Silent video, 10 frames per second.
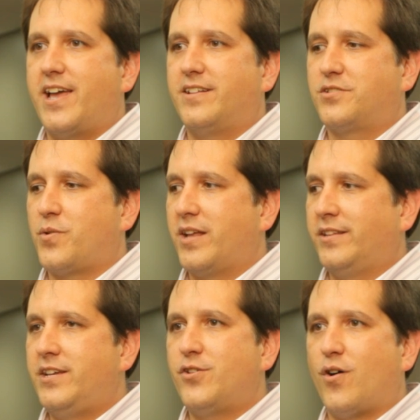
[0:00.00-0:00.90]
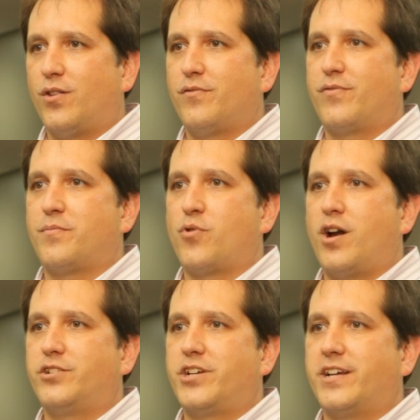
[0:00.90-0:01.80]
and so I lead all of the
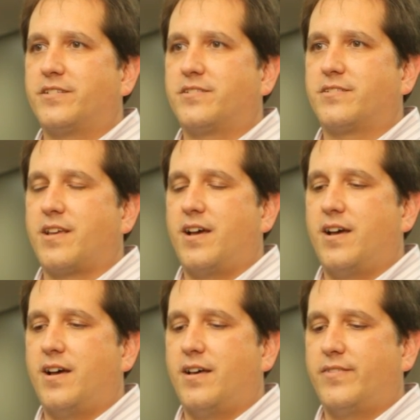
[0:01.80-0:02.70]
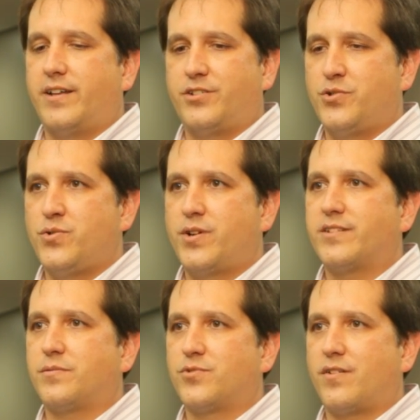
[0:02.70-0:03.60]
projects that do
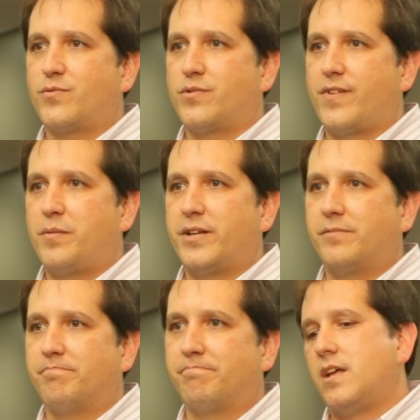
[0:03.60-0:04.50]
custom software development.